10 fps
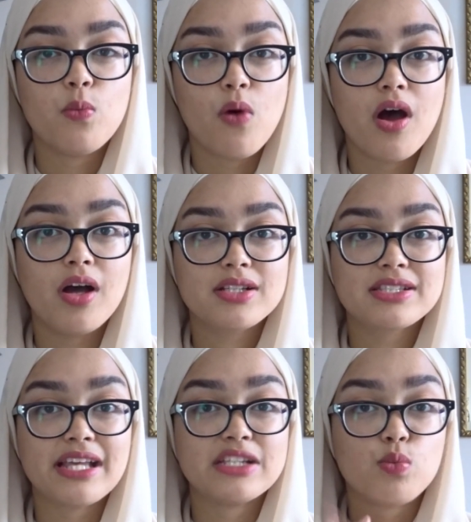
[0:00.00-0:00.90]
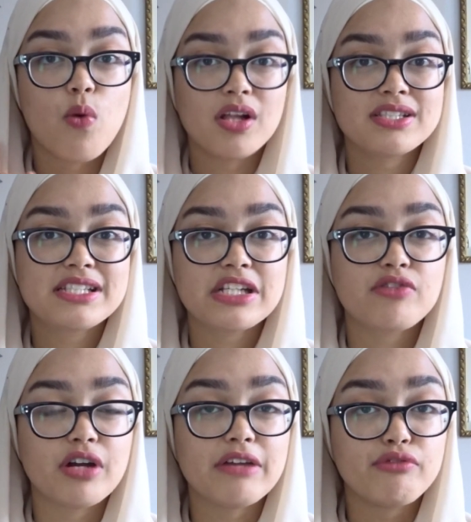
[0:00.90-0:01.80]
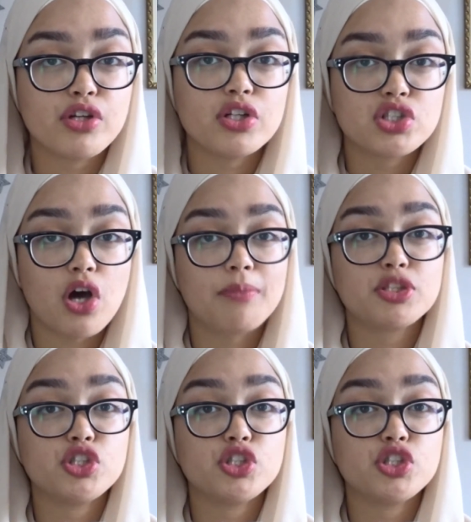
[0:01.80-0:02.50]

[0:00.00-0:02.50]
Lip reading: works, there's one secret. If you adopt,